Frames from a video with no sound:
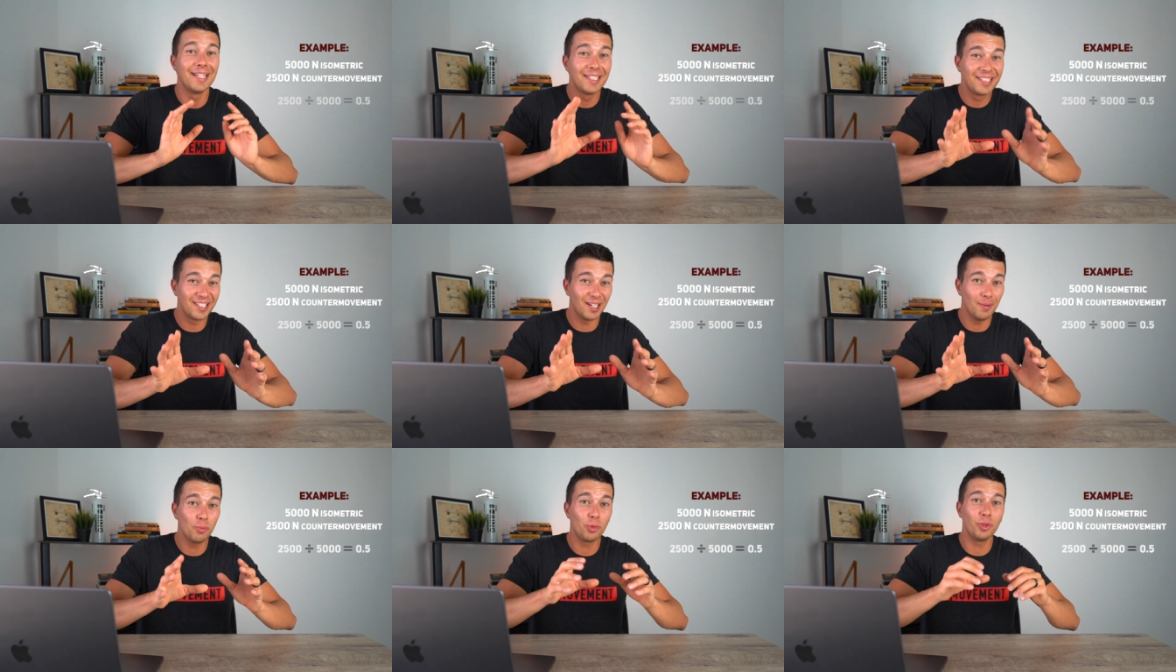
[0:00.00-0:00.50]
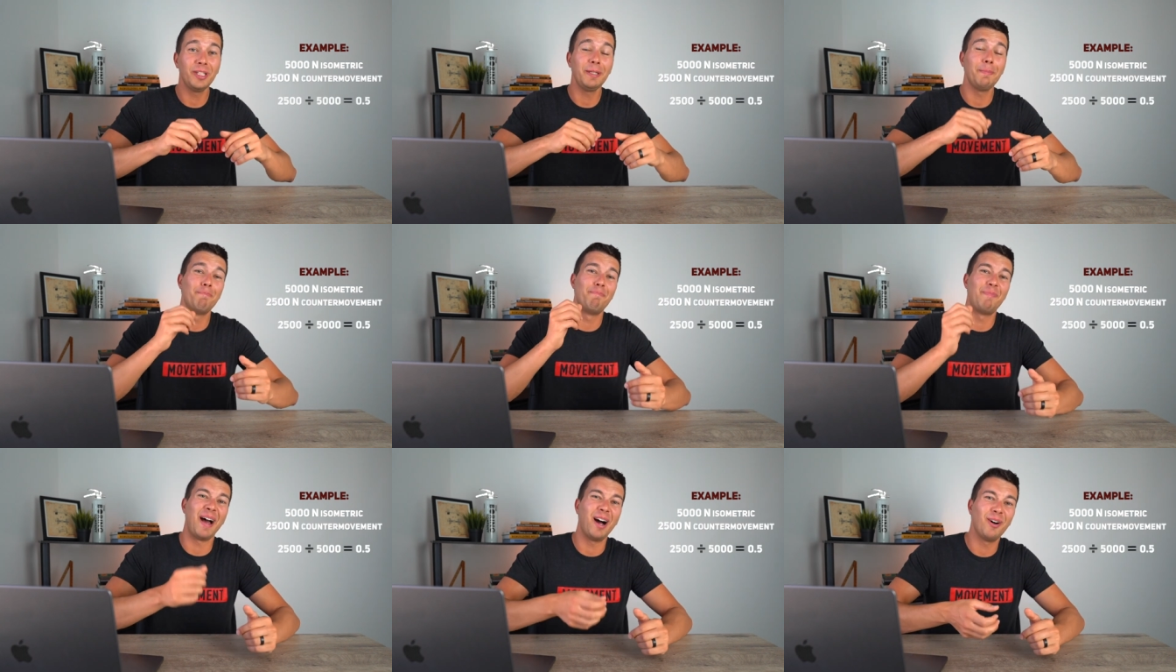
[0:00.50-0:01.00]
Some really
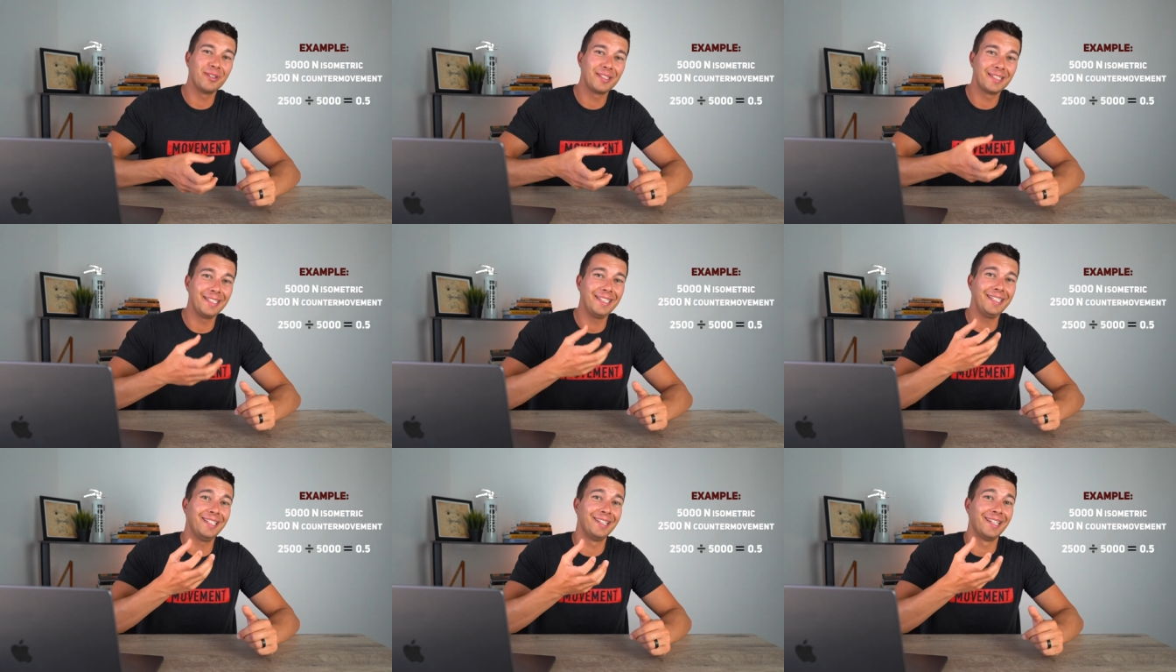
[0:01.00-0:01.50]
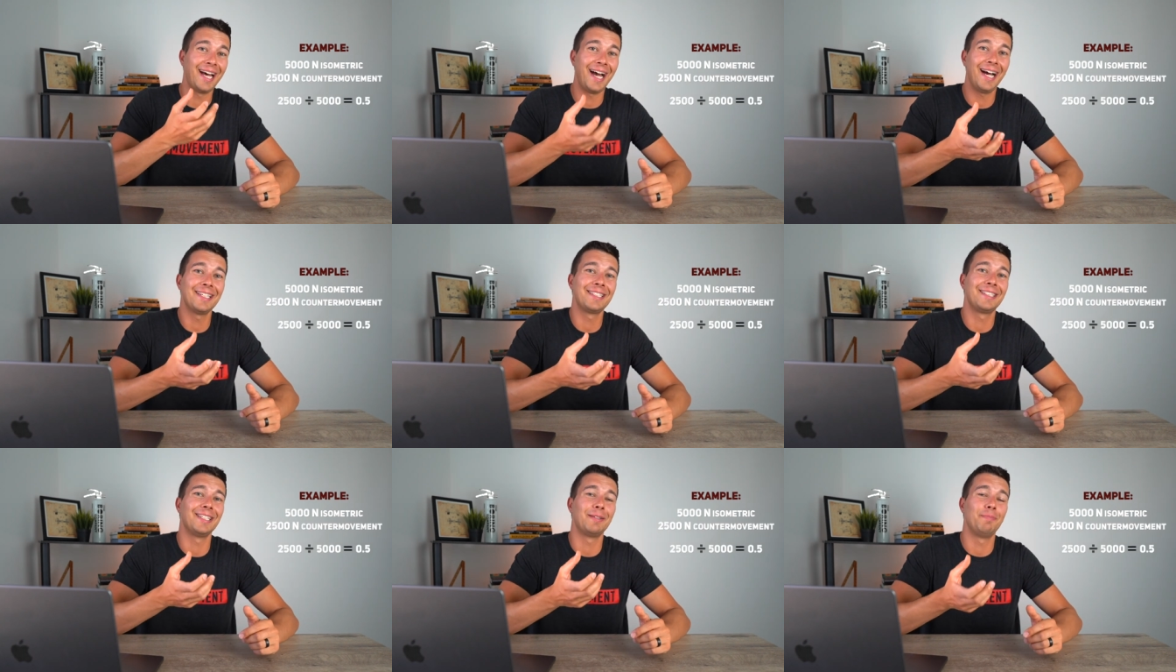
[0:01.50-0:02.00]
bouncy,
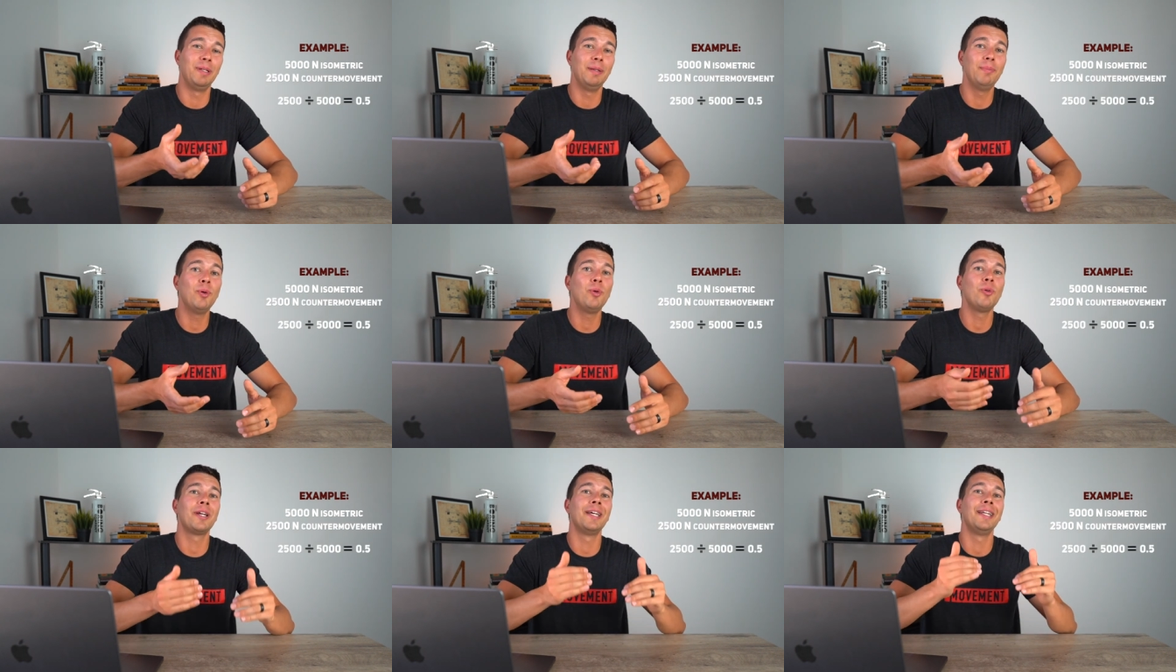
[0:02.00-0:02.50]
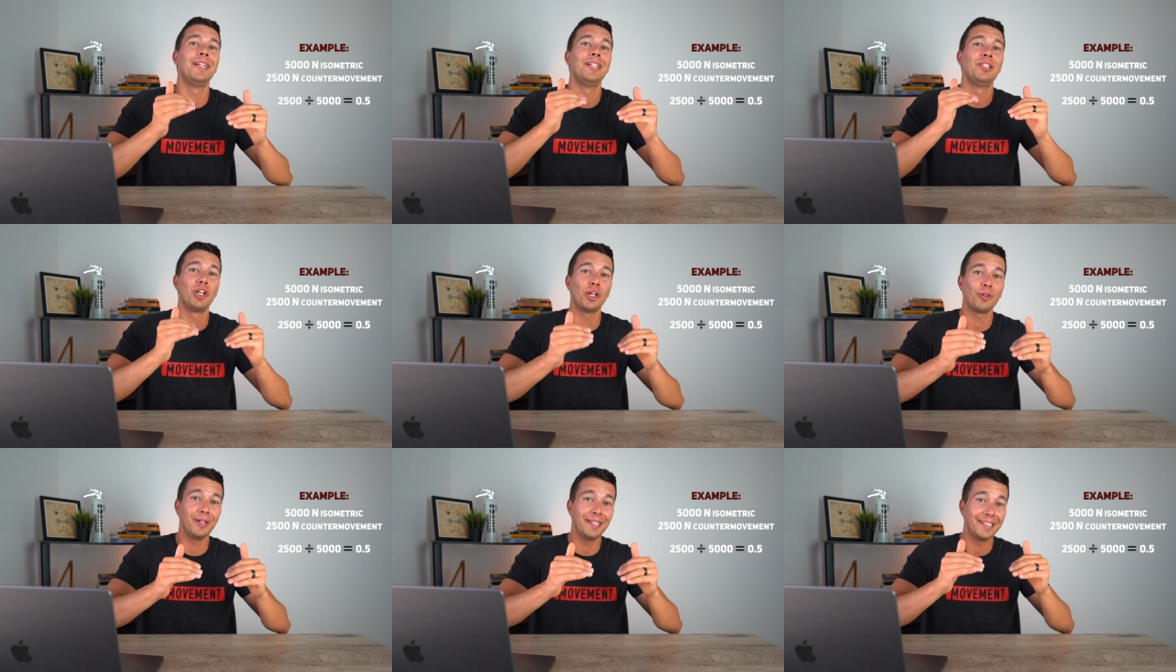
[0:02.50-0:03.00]
elastic people can
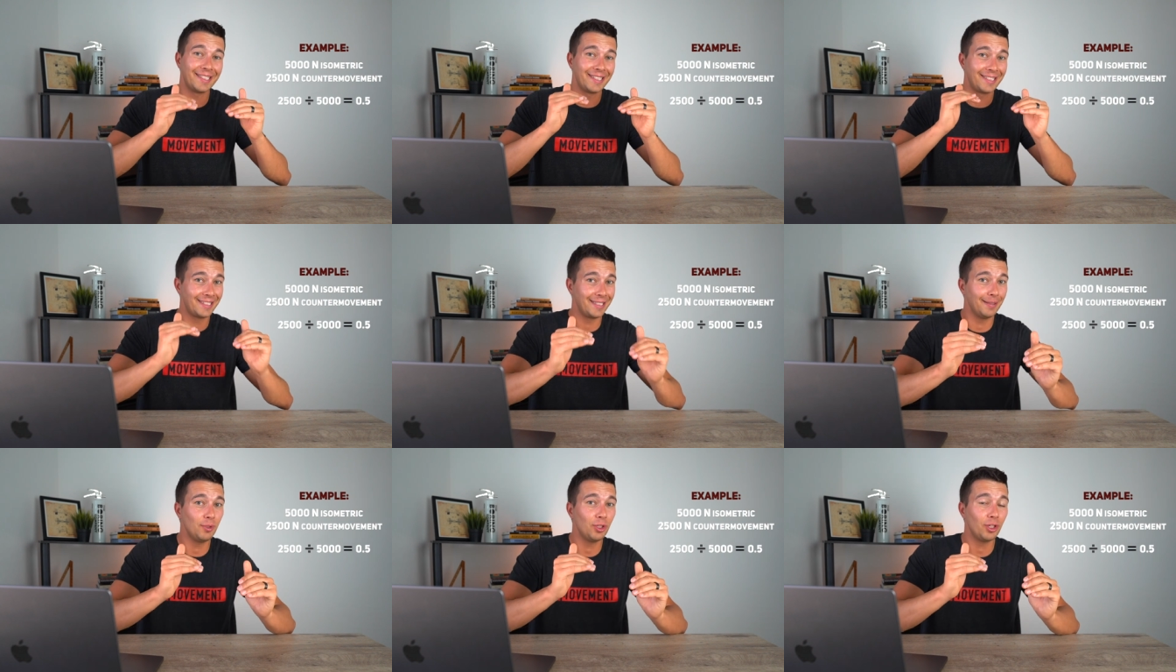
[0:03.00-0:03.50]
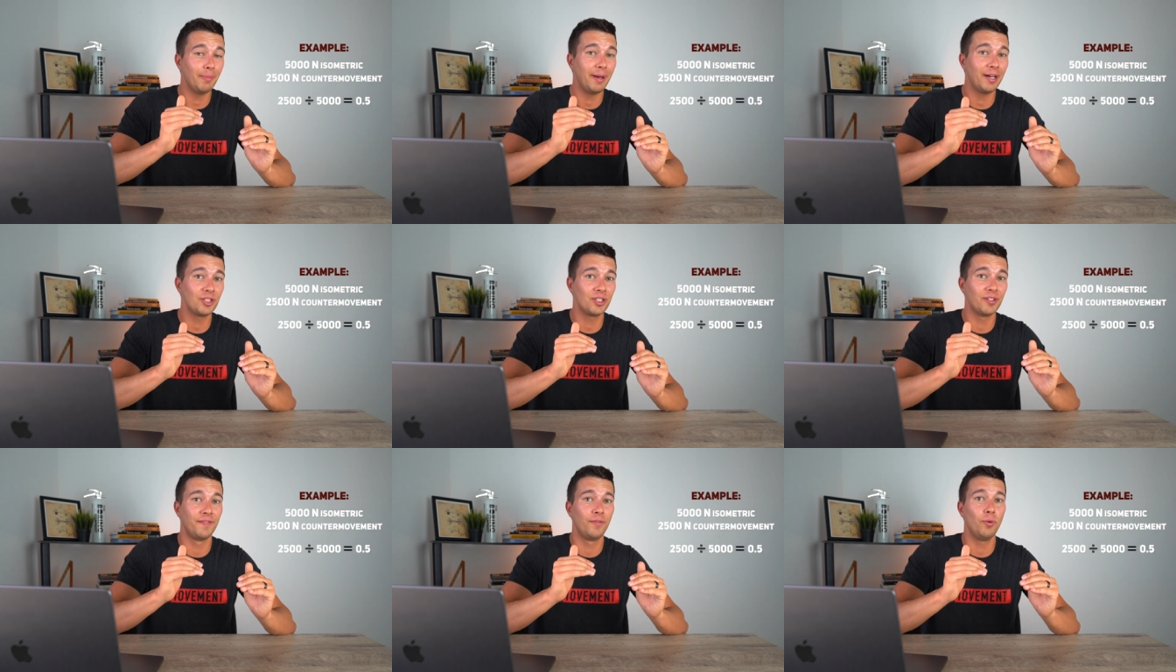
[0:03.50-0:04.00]
generate similar
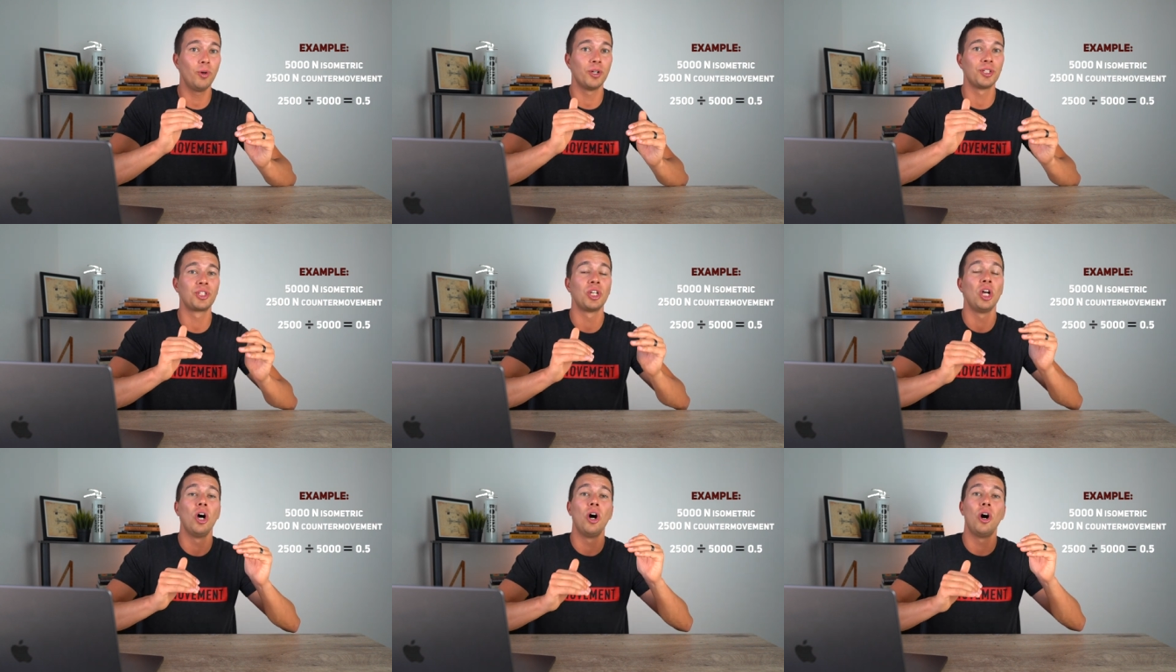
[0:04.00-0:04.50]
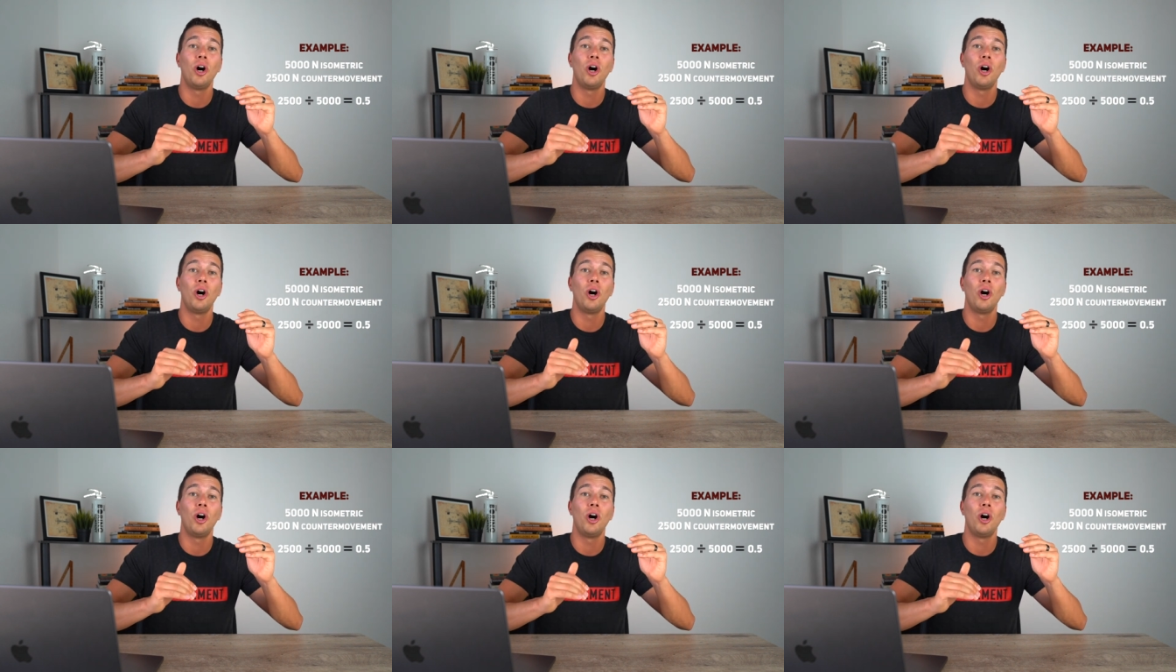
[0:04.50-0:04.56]
amounts of force